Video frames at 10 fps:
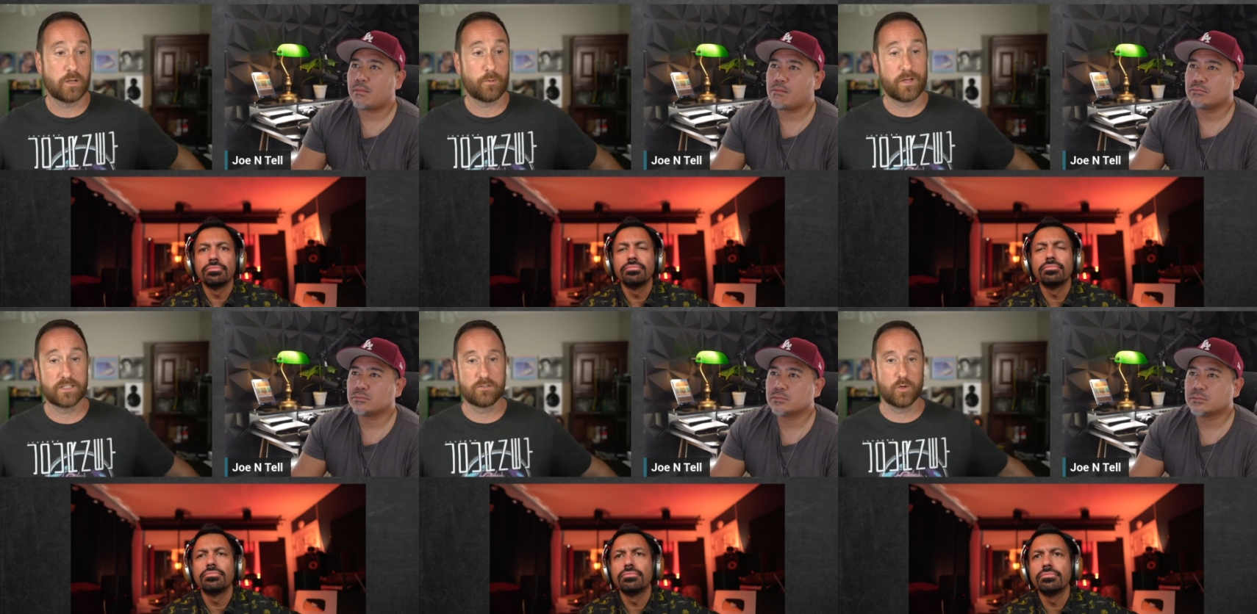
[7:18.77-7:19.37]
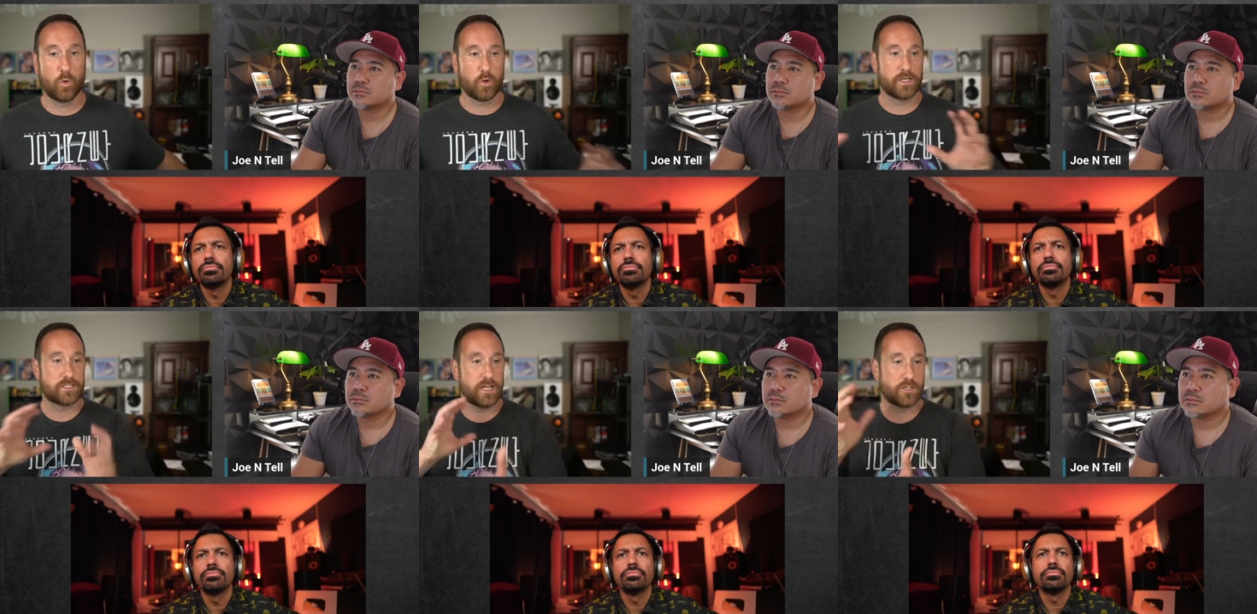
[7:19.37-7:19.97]
Speaker 1: compromise of the
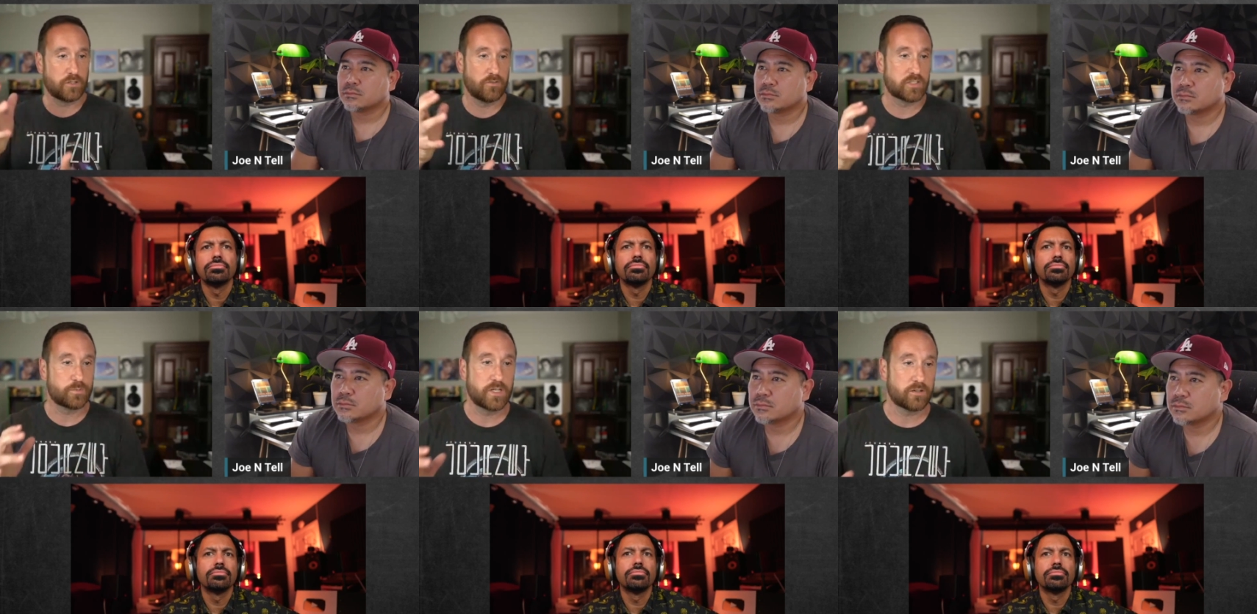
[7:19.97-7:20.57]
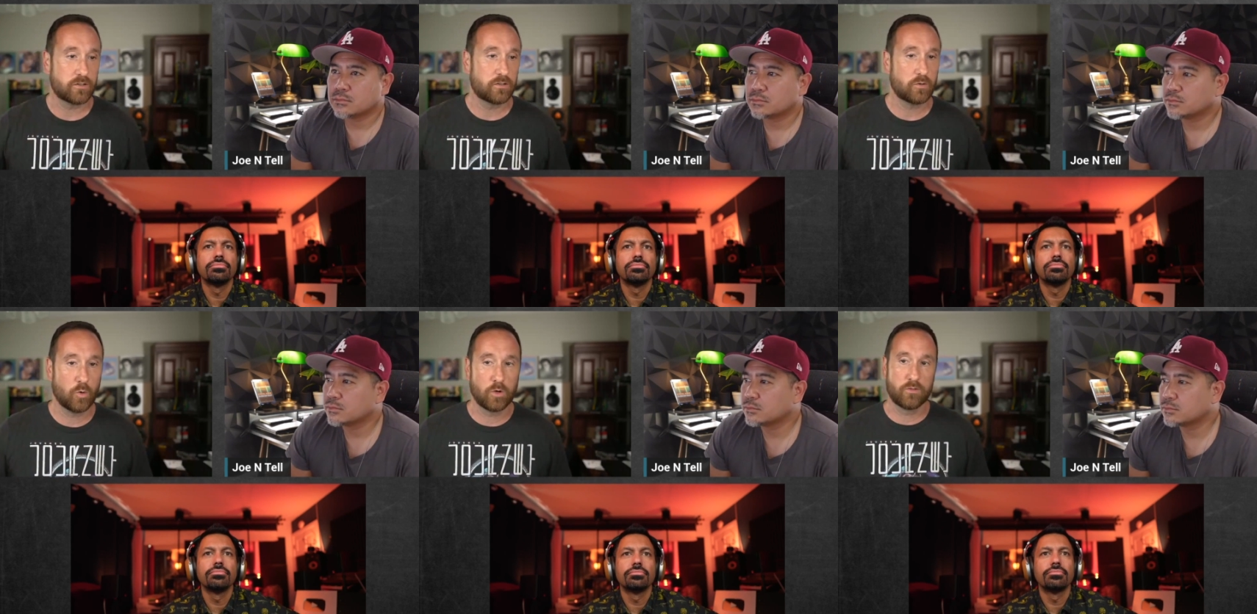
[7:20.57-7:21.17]
orientation of the
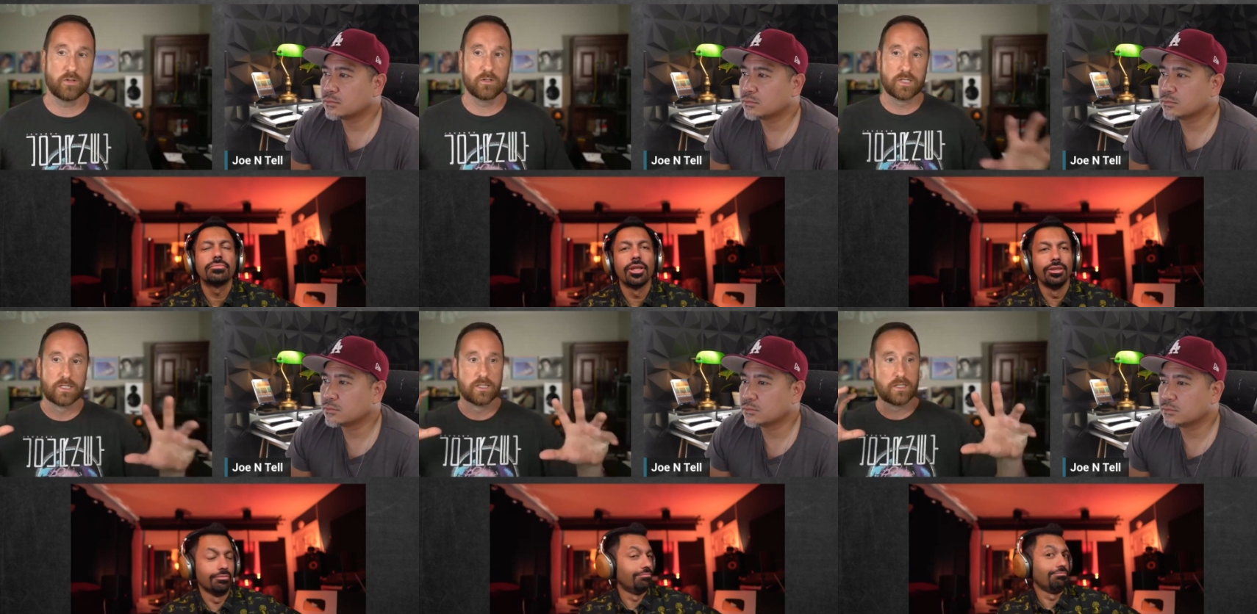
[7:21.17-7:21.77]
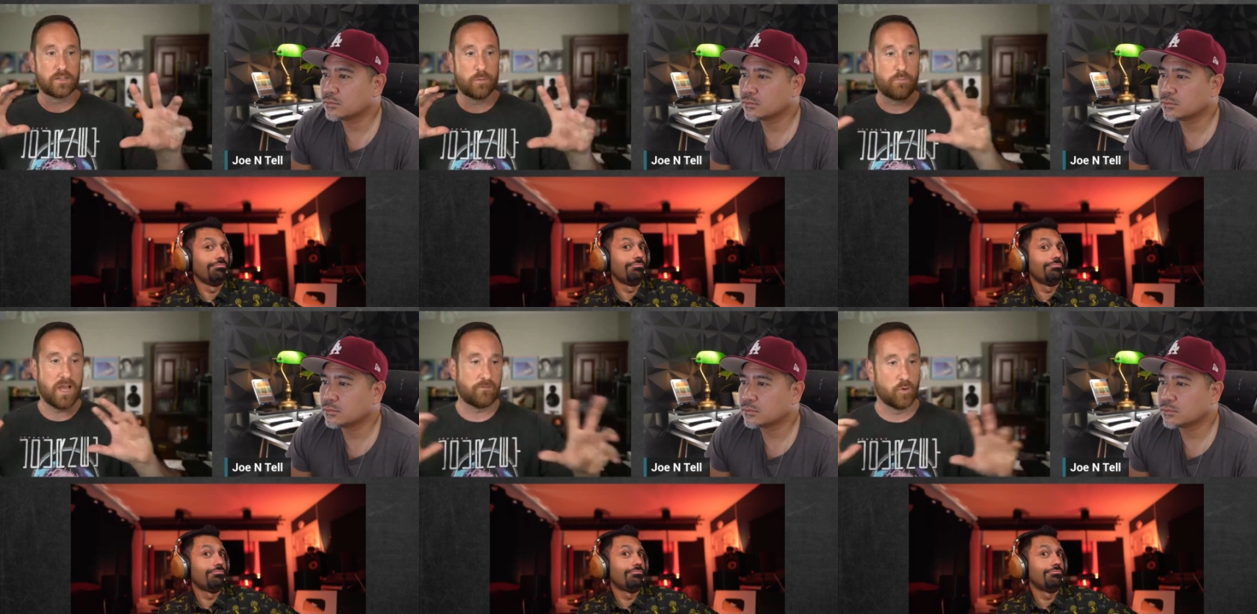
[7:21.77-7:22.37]
speaker or the the
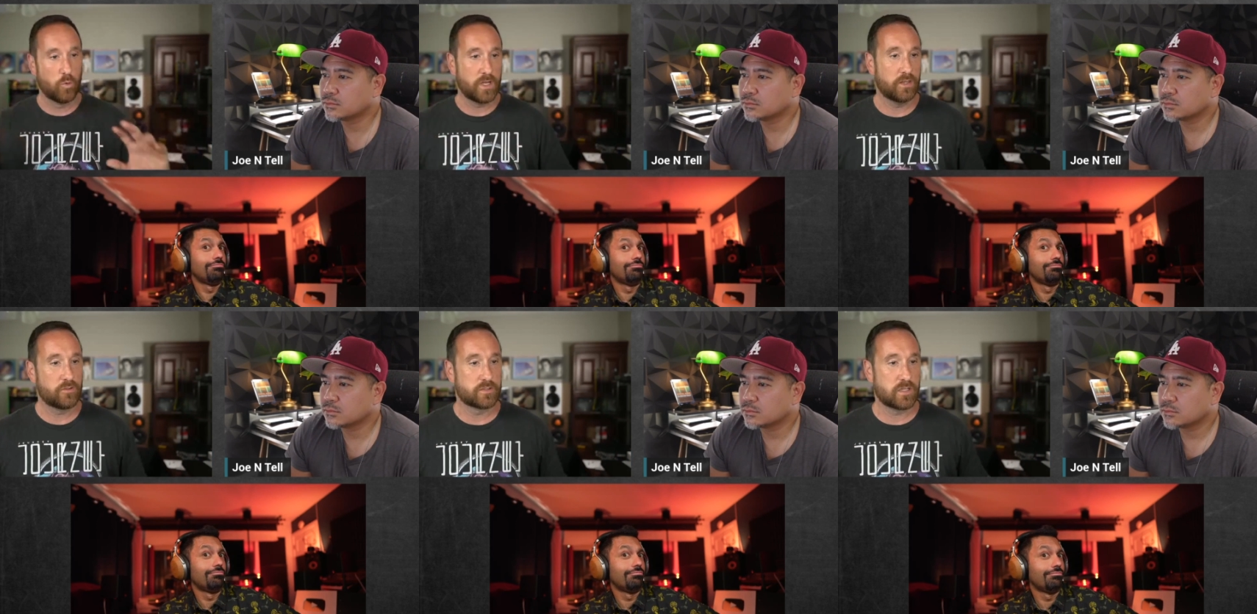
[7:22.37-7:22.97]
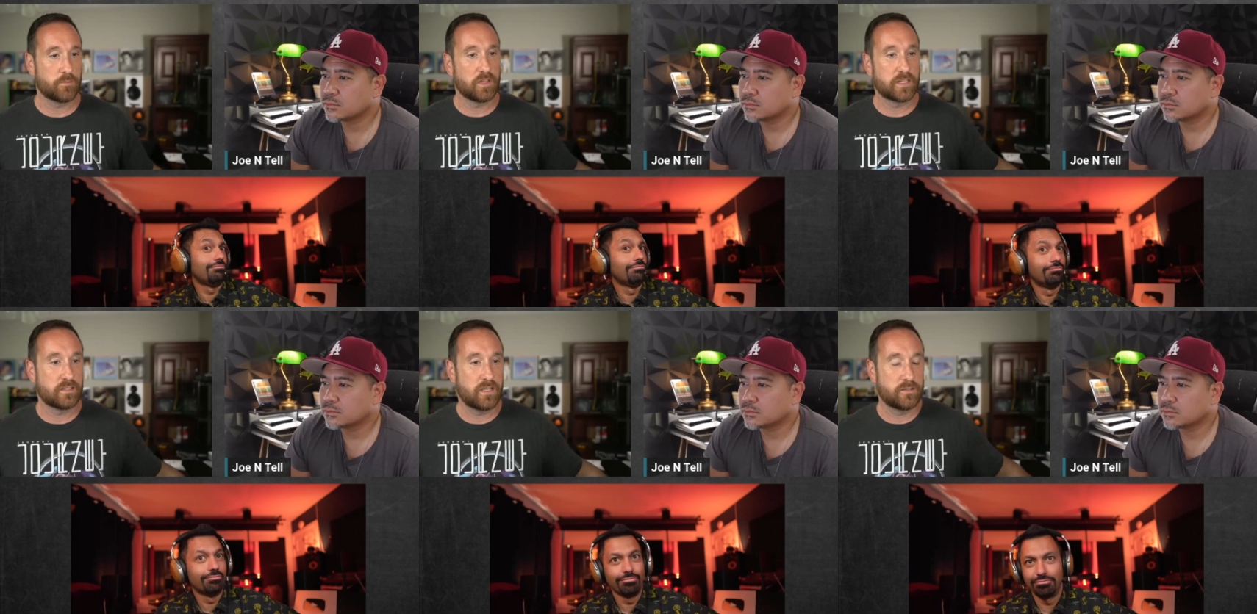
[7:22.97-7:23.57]
baffle width or something
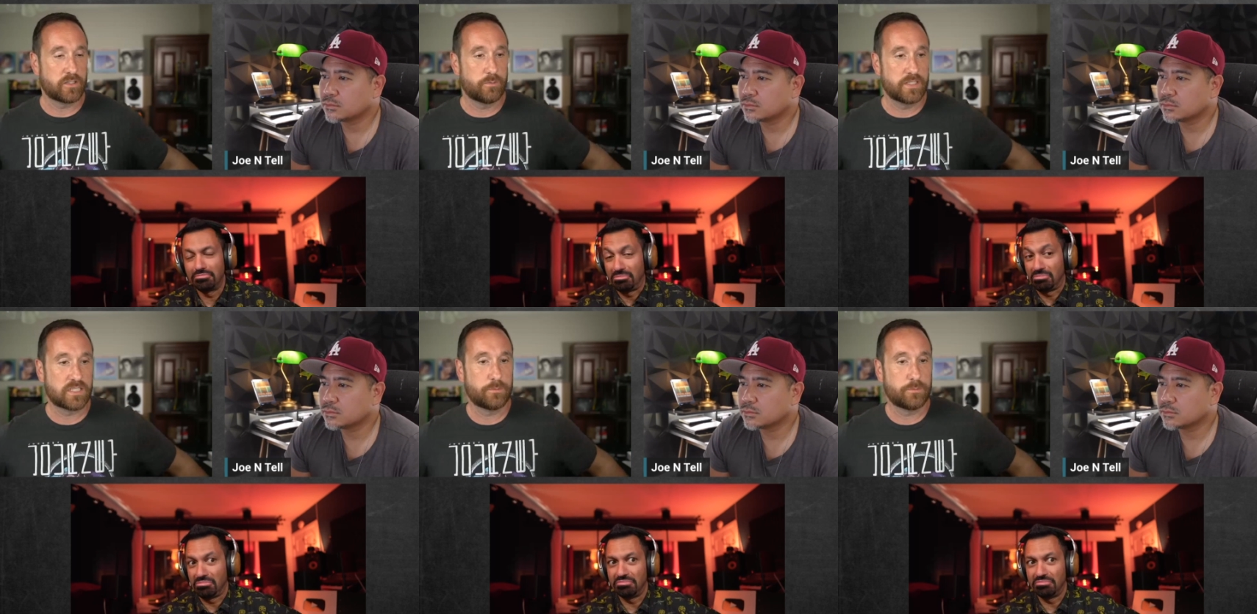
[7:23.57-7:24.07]
like that there could be some